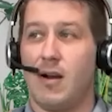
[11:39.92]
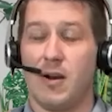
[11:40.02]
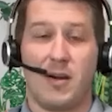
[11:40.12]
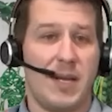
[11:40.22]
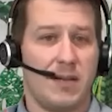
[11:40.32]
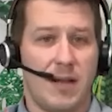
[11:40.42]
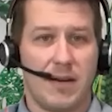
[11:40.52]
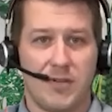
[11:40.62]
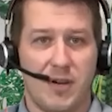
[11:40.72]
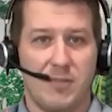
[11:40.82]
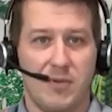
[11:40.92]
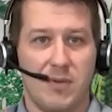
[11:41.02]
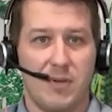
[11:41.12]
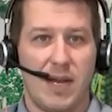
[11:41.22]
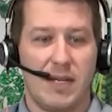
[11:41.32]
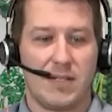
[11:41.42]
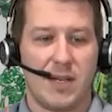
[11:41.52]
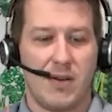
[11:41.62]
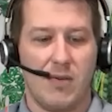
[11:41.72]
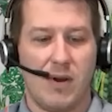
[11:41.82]
are going to be in a lot of trouble. And
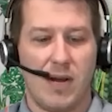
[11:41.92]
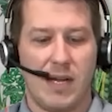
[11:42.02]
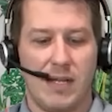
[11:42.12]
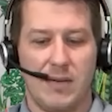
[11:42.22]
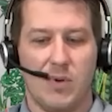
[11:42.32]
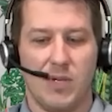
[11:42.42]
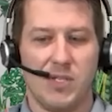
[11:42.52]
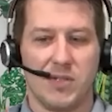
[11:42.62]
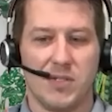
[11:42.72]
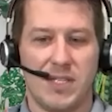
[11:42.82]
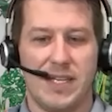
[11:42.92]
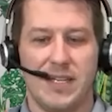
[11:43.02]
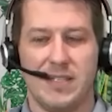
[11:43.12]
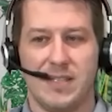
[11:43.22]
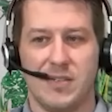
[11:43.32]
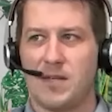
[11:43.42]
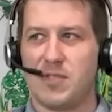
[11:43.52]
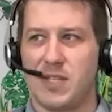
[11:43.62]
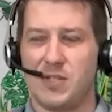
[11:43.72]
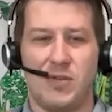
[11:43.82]
so I think what you'll see is there's
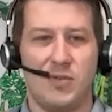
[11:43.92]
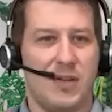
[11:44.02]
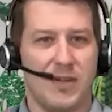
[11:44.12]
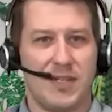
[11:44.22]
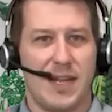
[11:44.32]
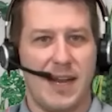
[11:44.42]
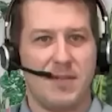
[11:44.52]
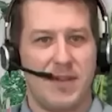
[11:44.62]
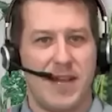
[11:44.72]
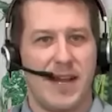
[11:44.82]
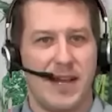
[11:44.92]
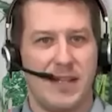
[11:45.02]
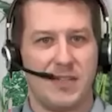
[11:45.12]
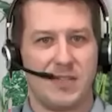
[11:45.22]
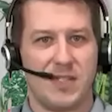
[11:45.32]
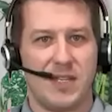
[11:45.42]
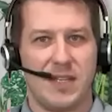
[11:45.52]
almost like two different types of AI that you'll see.